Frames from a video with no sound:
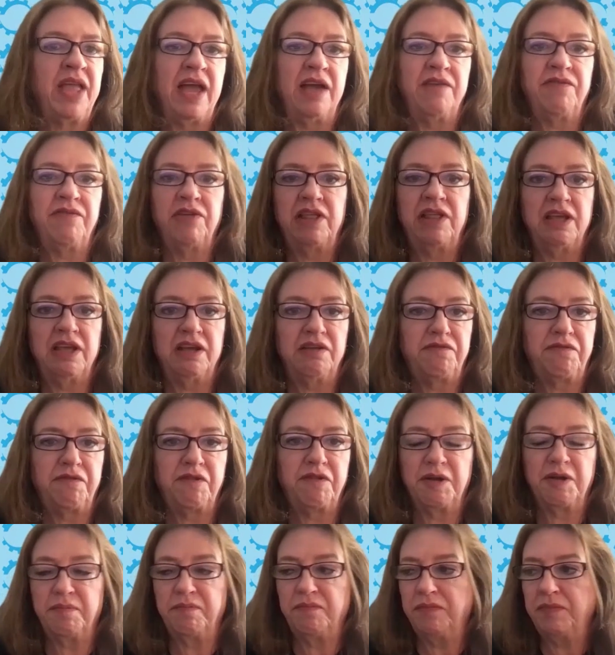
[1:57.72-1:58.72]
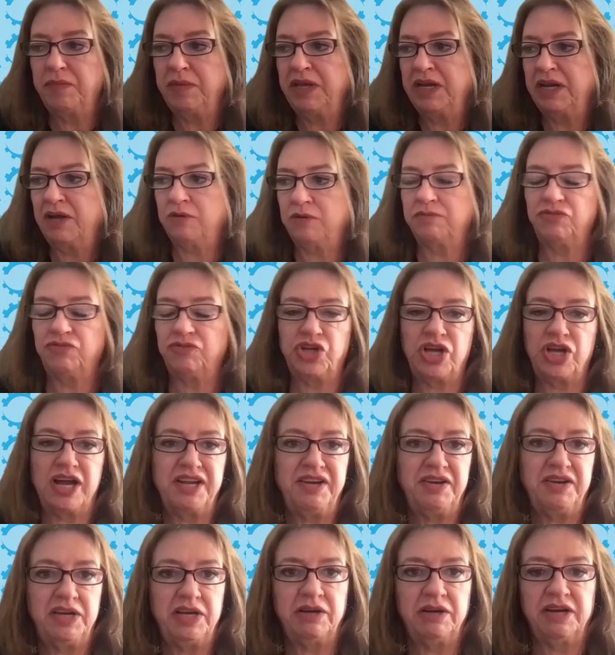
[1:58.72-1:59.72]
everything from,
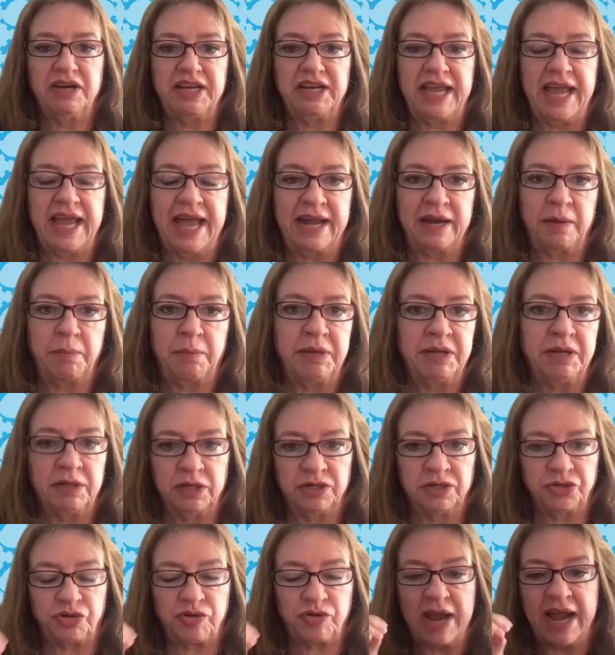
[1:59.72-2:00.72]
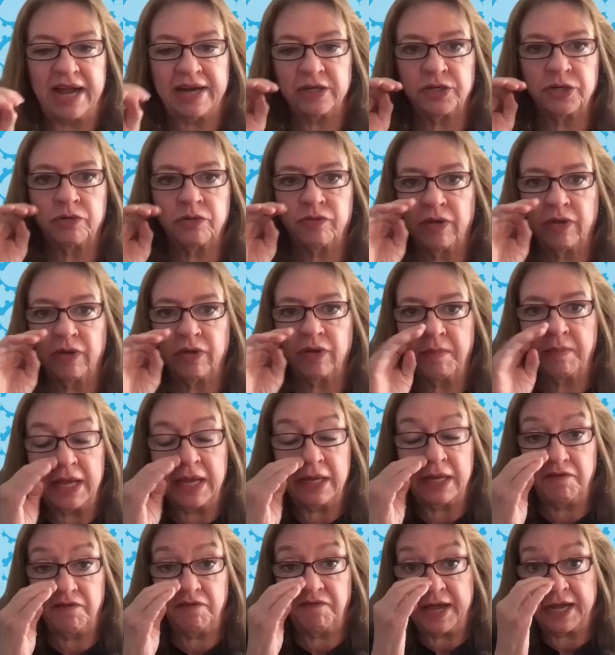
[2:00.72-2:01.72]
John Deere and Caterpillar tractor
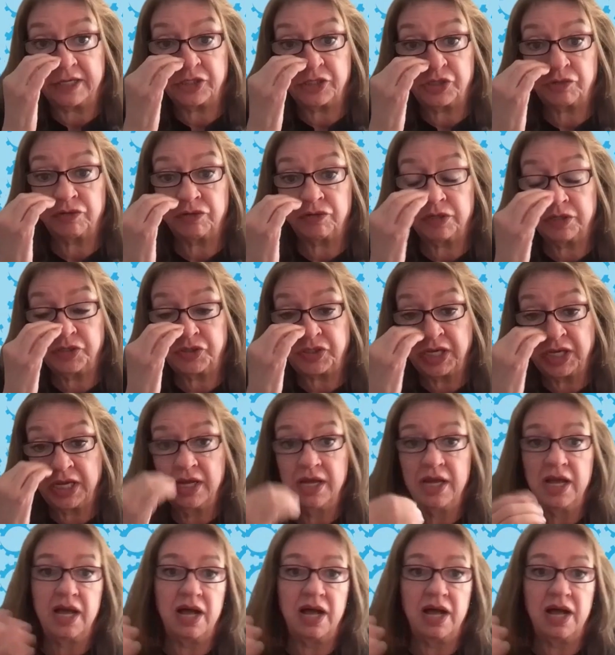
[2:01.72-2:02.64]
remanufacturers